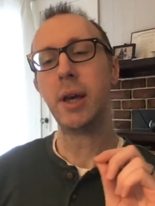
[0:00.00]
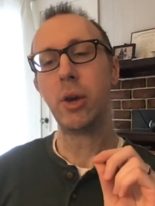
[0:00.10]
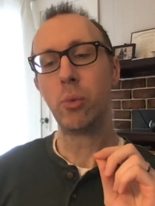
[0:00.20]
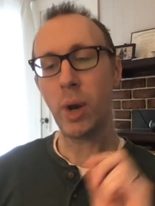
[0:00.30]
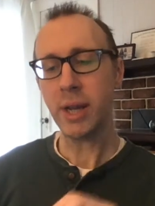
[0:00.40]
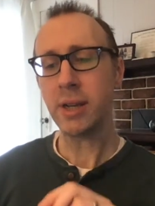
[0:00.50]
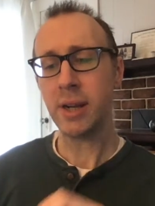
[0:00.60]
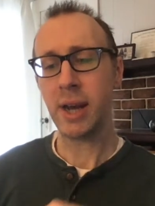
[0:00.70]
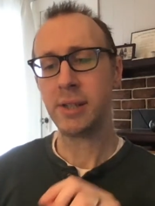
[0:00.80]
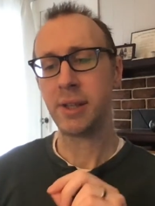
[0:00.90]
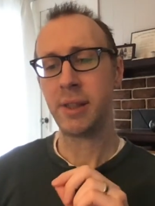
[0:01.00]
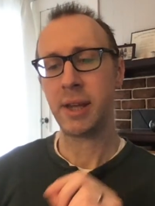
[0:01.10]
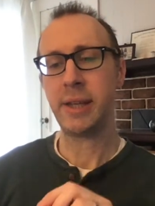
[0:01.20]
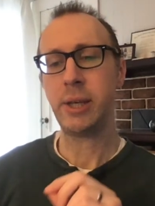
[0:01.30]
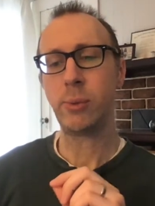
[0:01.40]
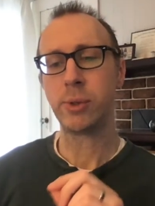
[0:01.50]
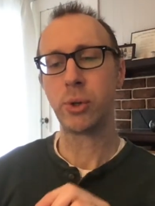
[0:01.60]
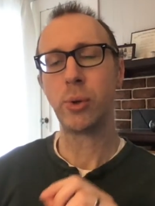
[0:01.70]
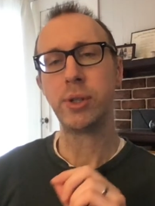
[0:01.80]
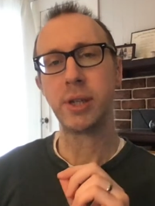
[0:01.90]
Recognizing that he was
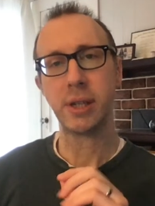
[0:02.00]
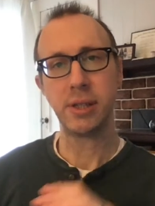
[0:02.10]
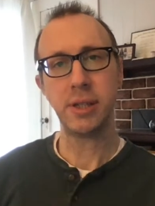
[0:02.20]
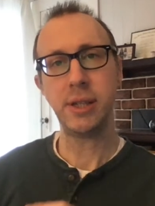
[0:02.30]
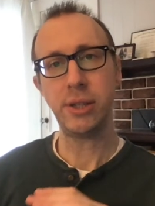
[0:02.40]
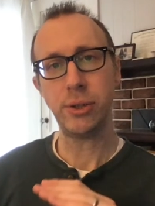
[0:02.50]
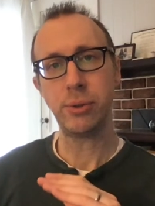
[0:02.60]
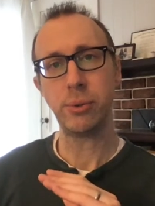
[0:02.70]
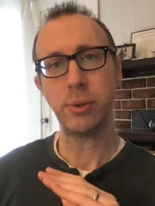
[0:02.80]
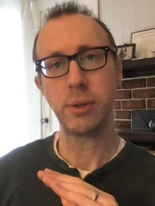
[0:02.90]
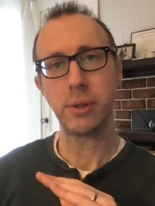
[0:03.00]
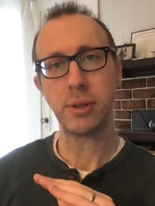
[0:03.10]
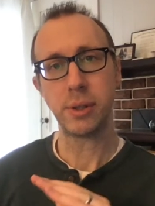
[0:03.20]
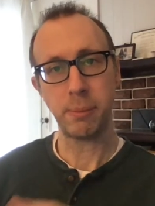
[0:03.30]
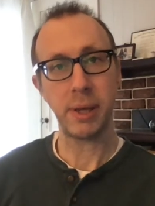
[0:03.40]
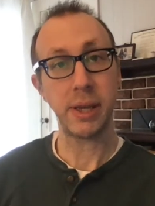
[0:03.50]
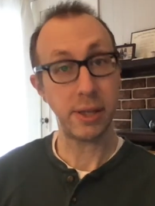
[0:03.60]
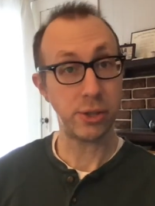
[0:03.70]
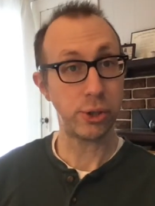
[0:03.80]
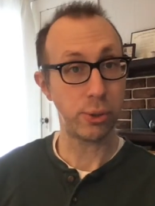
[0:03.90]
going to continue to make
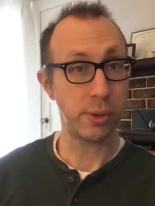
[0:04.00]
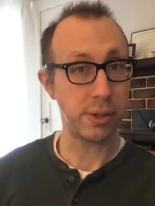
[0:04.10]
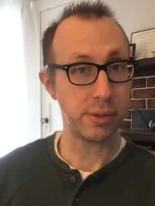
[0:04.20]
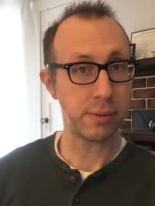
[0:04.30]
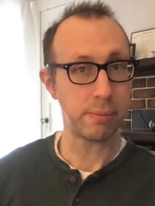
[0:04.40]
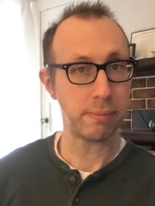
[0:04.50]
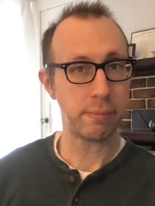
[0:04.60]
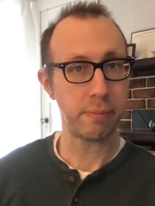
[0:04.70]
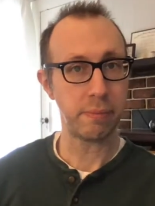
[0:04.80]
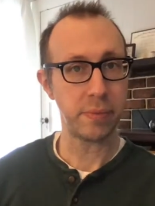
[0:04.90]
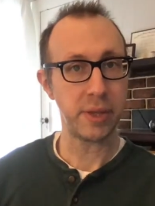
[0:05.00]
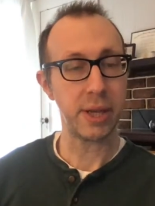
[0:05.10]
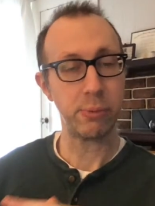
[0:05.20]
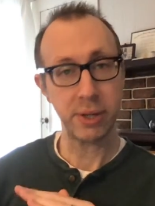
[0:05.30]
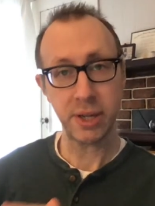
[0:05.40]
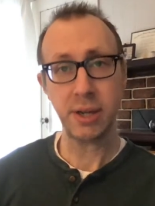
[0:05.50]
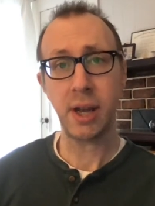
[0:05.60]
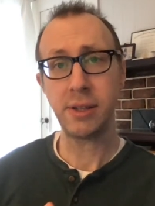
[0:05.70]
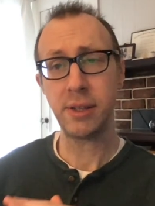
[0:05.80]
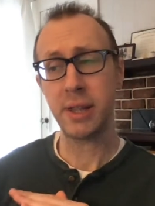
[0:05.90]
his choice, and
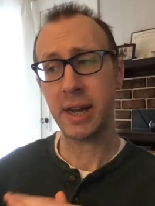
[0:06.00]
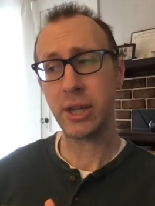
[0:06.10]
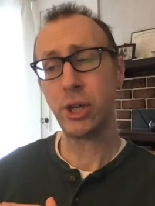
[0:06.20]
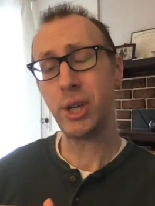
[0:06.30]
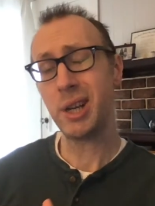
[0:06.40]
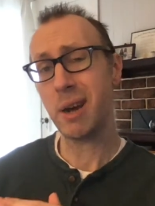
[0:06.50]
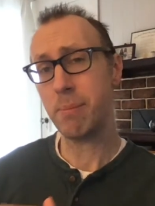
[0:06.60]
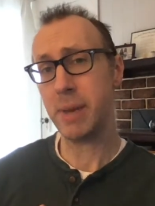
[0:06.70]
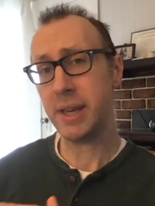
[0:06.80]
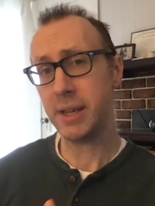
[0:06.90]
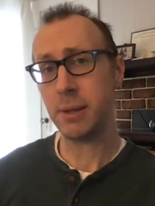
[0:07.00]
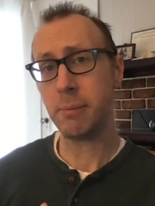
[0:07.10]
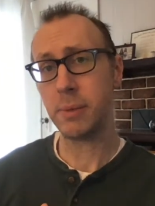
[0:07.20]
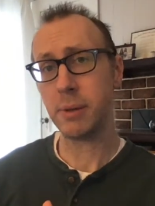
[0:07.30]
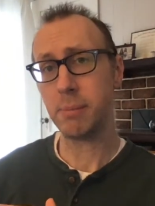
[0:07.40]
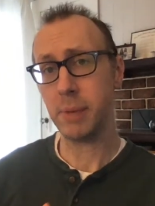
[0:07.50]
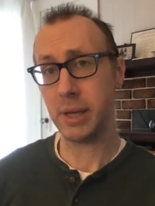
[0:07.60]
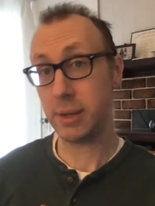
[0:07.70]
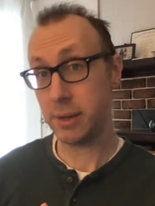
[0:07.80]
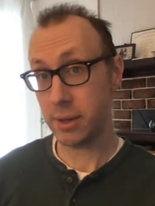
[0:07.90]
recognizing that I could not make him make
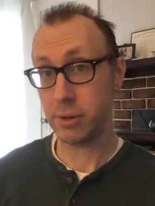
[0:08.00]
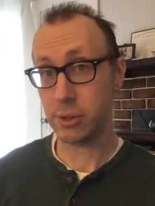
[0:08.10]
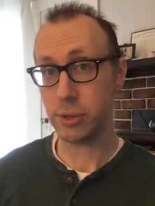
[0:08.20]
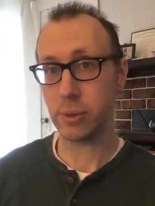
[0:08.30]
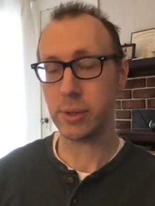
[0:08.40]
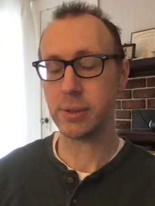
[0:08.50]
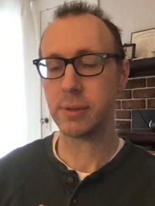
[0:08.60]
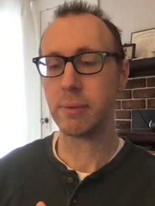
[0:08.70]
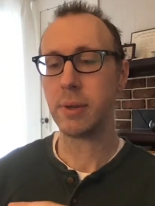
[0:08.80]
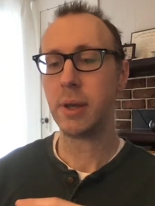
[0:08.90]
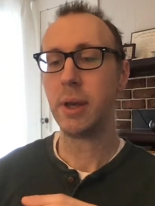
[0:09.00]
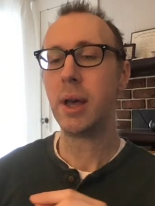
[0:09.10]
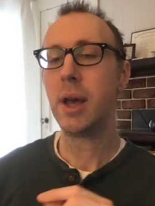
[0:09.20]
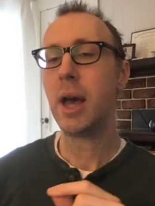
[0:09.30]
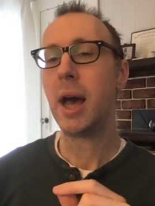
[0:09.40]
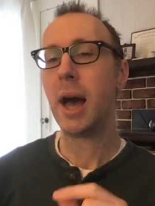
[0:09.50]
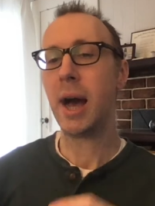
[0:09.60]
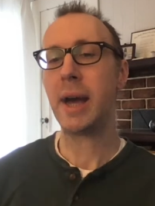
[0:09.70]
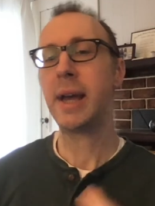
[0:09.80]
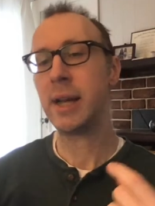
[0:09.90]
another choice,
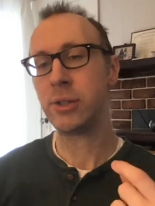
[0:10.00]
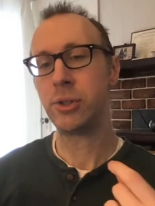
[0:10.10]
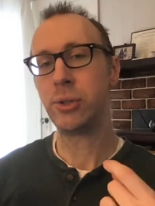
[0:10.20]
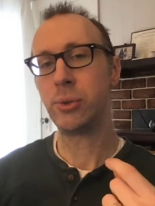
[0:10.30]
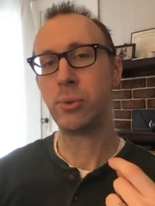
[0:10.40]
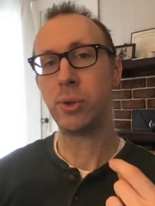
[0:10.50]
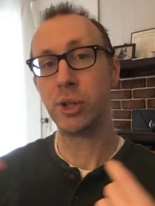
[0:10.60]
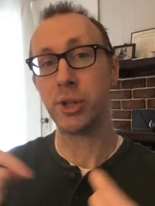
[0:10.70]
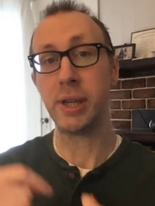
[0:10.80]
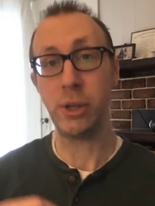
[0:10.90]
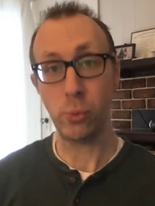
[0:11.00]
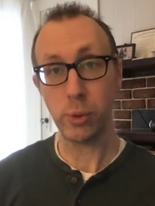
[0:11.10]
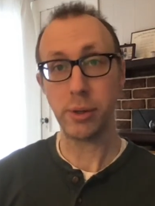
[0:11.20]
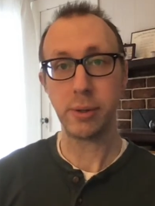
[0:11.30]
I had to look inward.